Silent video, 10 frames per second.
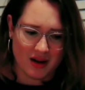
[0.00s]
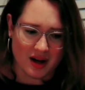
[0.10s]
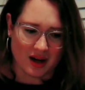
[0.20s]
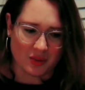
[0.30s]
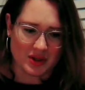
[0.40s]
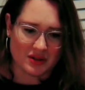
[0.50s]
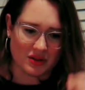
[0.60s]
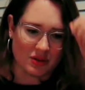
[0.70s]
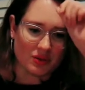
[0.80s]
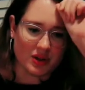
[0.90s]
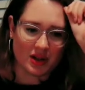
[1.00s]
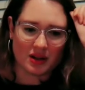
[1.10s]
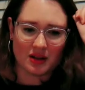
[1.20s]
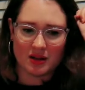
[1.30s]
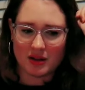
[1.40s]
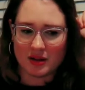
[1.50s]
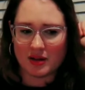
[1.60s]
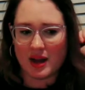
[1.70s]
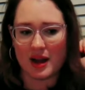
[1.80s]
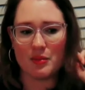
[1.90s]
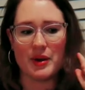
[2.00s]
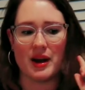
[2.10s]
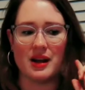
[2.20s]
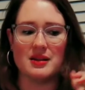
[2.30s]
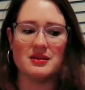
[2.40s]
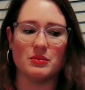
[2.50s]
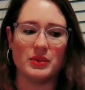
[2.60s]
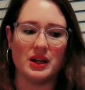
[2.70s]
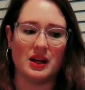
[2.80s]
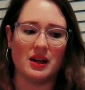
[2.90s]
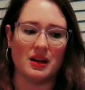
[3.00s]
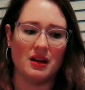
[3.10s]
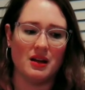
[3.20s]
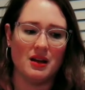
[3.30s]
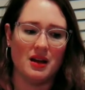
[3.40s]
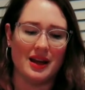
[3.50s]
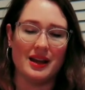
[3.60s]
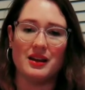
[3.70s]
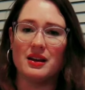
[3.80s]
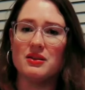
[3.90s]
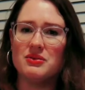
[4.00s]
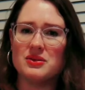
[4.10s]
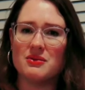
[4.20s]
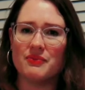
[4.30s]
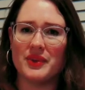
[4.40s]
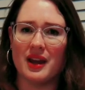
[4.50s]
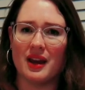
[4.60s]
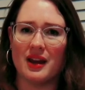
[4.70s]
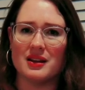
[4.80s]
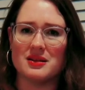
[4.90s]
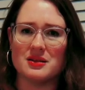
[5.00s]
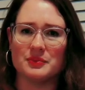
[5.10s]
I went to look at buying somebody a gift and